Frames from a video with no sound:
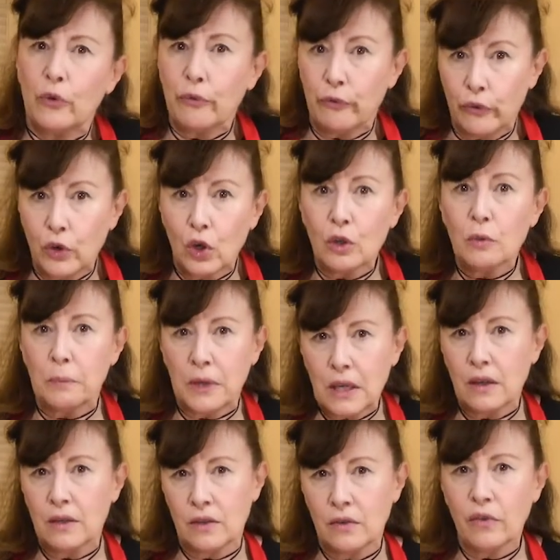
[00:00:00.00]
full
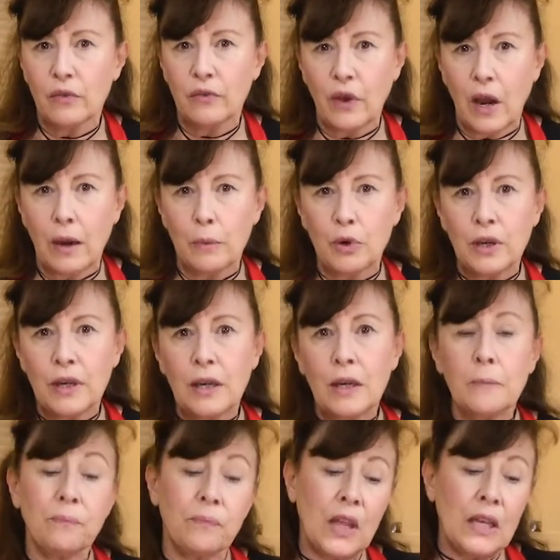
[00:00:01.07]
because of the fiber in it.